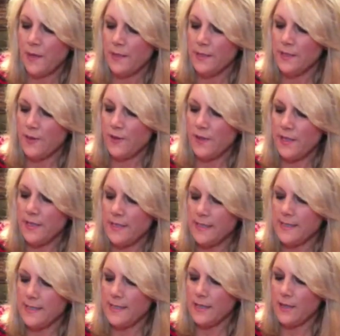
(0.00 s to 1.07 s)
So
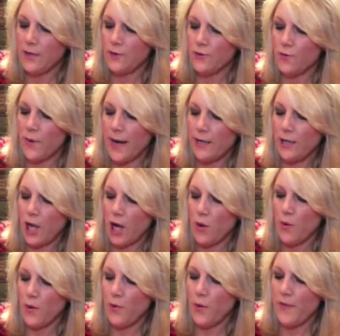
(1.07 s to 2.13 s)
this goes right along
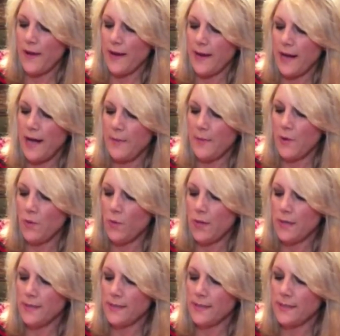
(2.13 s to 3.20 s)
with what that comment
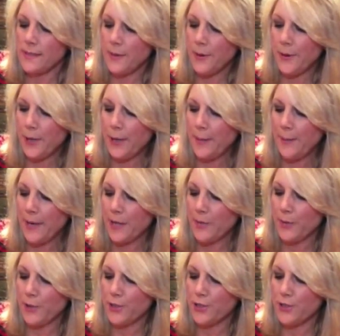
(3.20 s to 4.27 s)
was by the
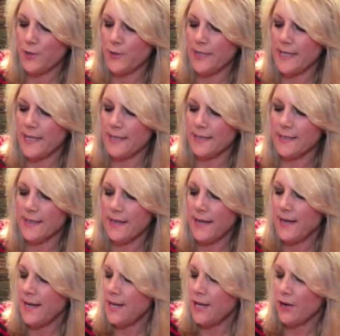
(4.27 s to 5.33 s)
person who says,
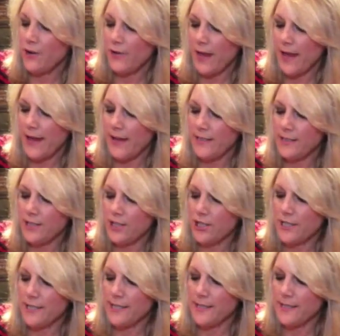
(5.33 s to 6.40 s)
the eggs
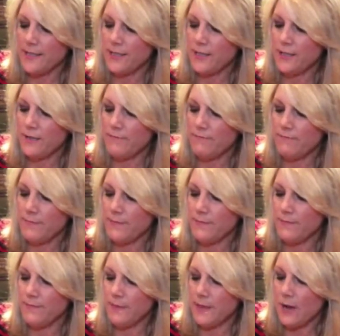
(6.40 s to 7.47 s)
just
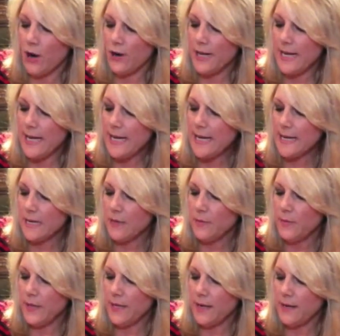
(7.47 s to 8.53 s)
are needed
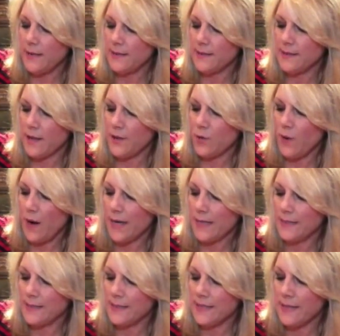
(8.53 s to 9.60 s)
because
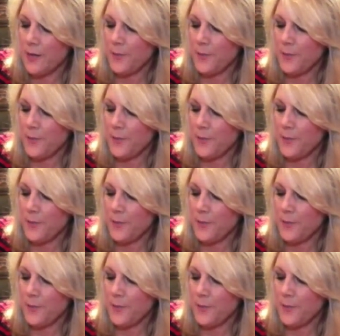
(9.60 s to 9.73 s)
otherwise